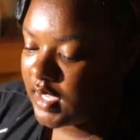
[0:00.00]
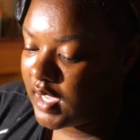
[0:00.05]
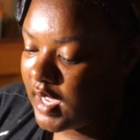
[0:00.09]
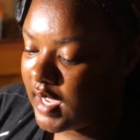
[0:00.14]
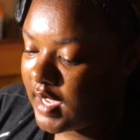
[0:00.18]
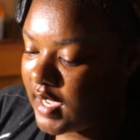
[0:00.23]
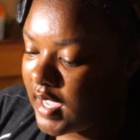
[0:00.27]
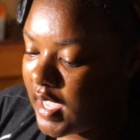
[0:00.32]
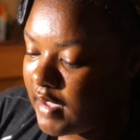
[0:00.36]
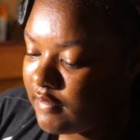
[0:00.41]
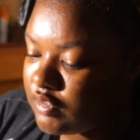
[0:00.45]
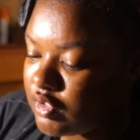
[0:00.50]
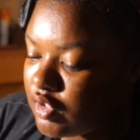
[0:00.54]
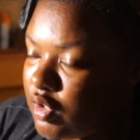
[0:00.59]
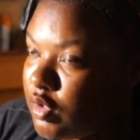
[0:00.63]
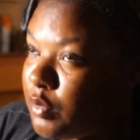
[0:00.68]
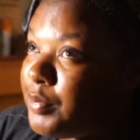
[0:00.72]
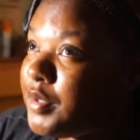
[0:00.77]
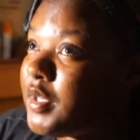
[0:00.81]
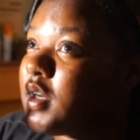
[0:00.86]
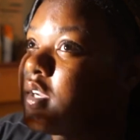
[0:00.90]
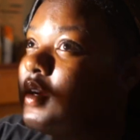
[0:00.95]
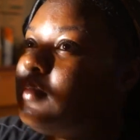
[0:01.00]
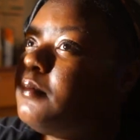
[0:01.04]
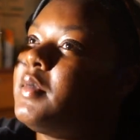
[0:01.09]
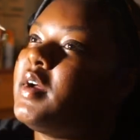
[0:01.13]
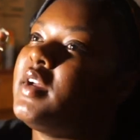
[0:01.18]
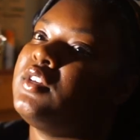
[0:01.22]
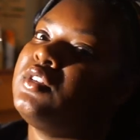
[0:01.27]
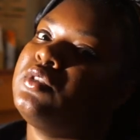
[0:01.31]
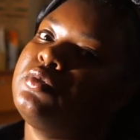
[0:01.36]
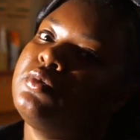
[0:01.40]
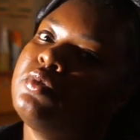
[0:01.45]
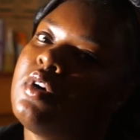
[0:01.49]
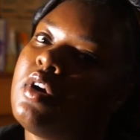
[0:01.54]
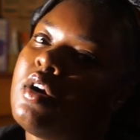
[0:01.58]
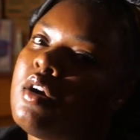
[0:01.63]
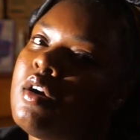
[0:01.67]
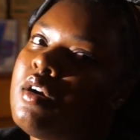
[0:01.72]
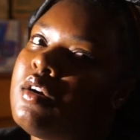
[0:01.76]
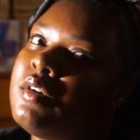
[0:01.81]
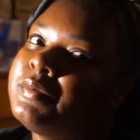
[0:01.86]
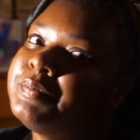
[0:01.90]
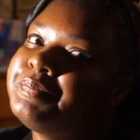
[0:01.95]
I have to go pick up my
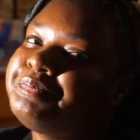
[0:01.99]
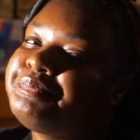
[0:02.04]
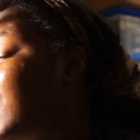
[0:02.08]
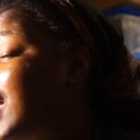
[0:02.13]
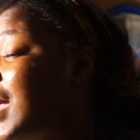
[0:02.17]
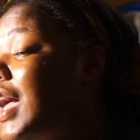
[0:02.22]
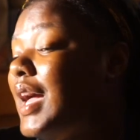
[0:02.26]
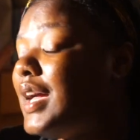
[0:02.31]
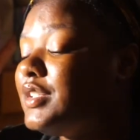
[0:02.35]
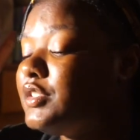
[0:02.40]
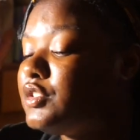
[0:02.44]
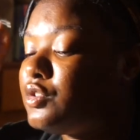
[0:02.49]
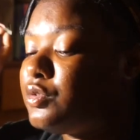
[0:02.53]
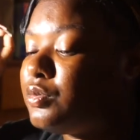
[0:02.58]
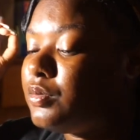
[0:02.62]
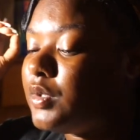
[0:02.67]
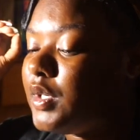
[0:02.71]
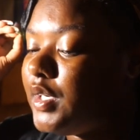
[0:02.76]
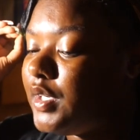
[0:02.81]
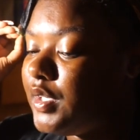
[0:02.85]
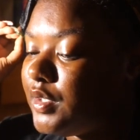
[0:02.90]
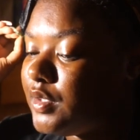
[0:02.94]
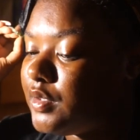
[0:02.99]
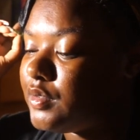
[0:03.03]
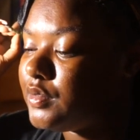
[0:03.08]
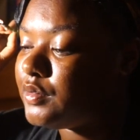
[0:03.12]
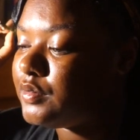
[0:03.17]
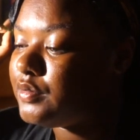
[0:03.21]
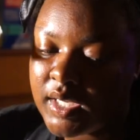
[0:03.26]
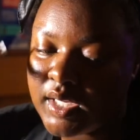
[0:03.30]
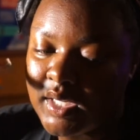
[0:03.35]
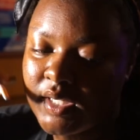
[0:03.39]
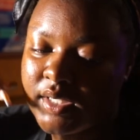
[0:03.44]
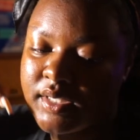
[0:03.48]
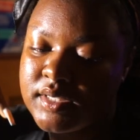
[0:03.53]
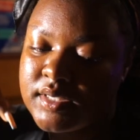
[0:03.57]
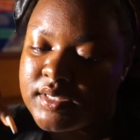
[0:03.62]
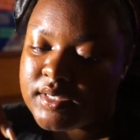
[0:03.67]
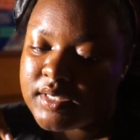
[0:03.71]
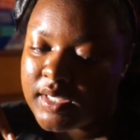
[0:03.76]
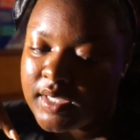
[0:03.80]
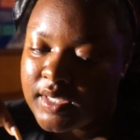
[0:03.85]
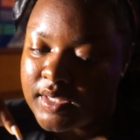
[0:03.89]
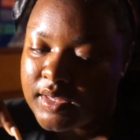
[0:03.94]
U-Haul at 12, and it's
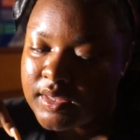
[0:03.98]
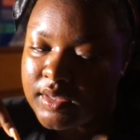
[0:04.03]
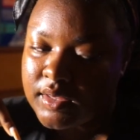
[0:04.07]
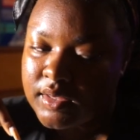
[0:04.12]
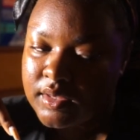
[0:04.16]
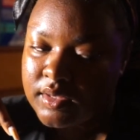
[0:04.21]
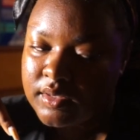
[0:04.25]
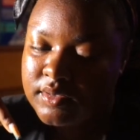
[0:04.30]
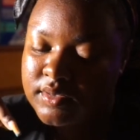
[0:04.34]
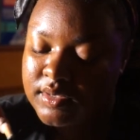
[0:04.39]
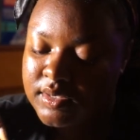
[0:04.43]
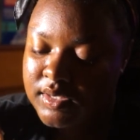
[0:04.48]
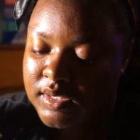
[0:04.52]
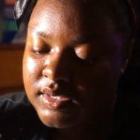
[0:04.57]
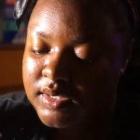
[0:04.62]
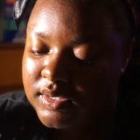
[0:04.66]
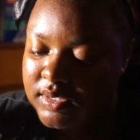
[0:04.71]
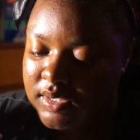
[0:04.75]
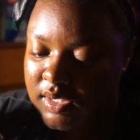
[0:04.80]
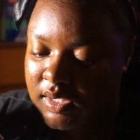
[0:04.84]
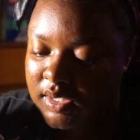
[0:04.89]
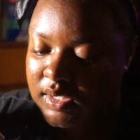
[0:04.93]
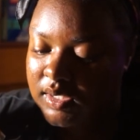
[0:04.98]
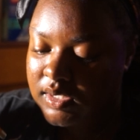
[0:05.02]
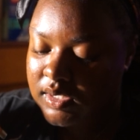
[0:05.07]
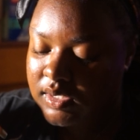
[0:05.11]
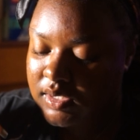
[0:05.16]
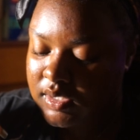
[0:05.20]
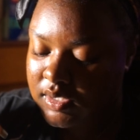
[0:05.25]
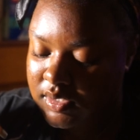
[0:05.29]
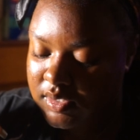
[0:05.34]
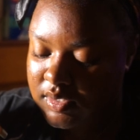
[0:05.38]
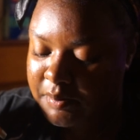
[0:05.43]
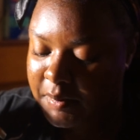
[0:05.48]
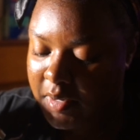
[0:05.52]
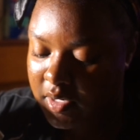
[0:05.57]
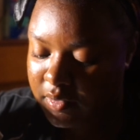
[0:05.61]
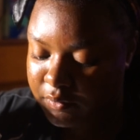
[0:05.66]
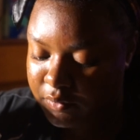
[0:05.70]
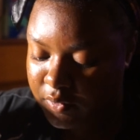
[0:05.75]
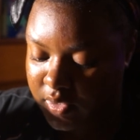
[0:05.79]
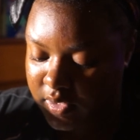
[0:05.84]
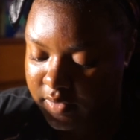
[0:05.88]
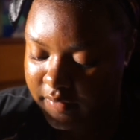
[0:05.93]
10:16. And it's about
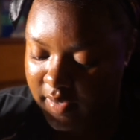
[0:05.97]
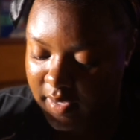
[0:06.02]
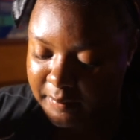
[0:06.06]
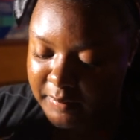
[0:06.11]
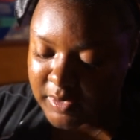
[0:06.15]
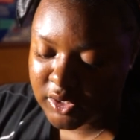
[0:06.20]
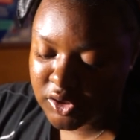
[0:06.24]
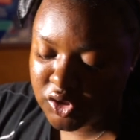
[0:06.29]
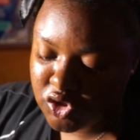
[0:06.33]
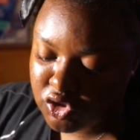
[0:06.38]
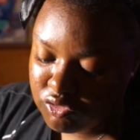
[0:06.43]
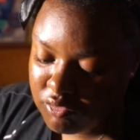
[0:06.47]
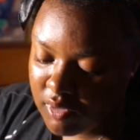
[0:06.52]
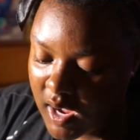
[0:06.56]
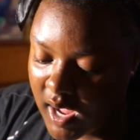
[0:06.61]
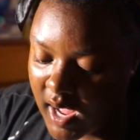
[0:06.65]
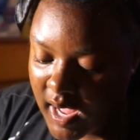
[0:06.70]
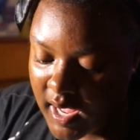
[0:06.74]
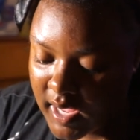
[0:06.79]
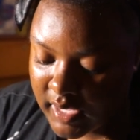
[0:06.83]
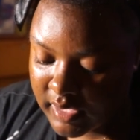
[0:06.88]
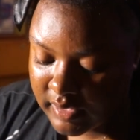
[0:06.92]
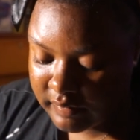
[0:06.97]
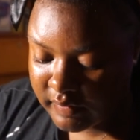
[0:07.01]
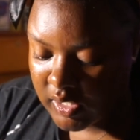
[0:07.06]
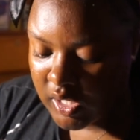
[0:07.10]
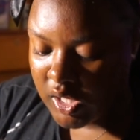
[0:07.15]
a 45-minute drive.